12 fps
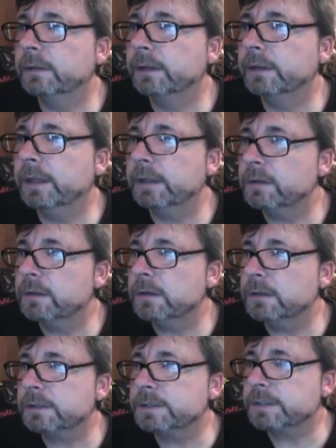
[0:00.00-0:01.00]
it
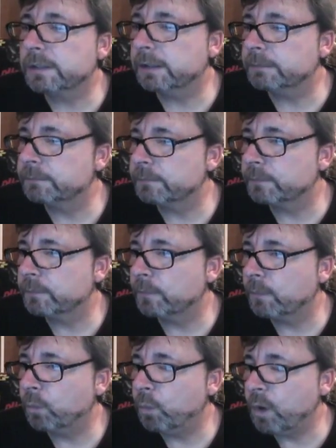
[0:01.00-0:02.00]
hooks up
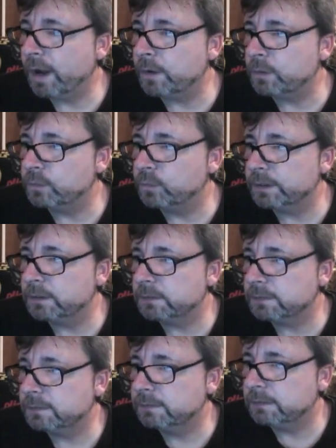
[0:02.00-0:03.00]
well
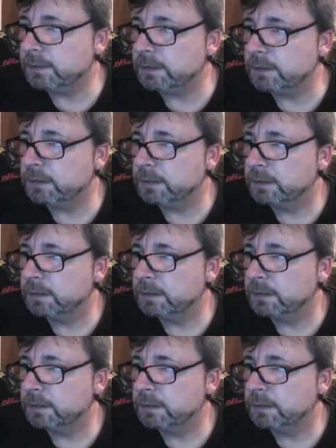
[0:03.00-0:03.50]
with the